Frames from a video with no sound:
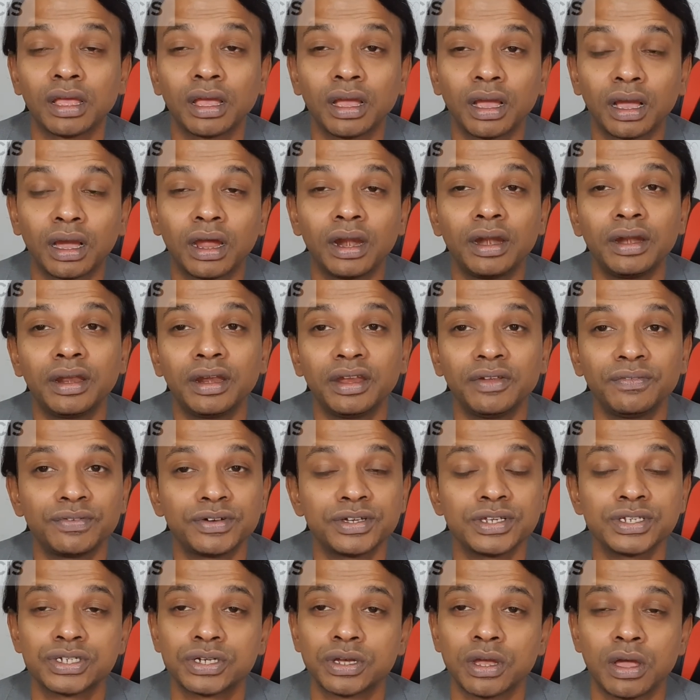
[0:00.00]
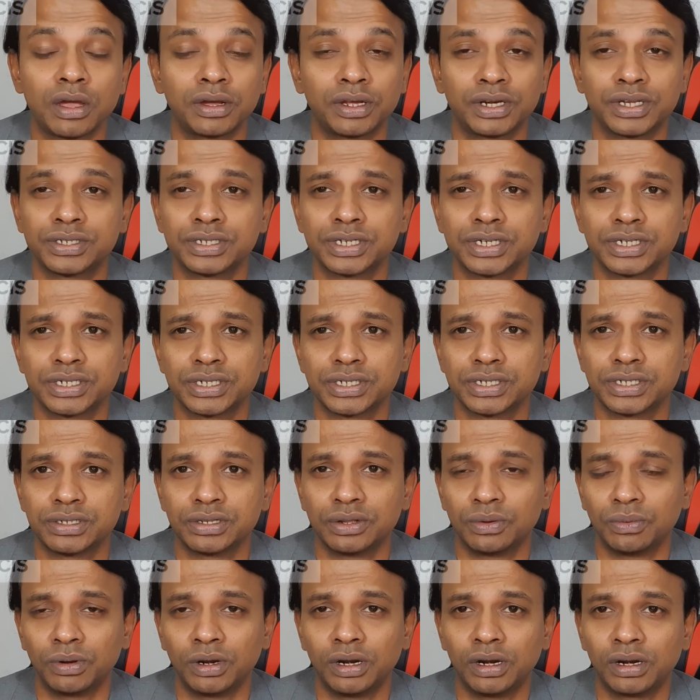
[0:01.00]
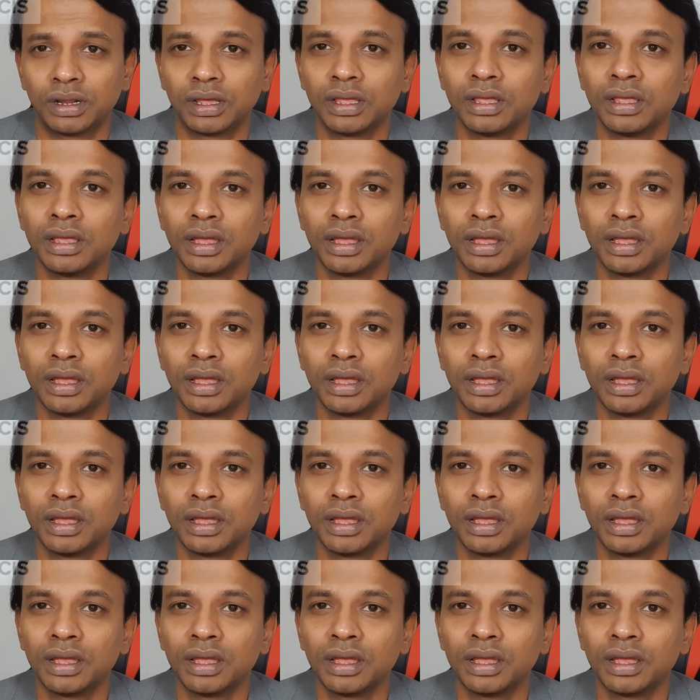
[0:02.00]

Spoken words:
country-first organizations in the world.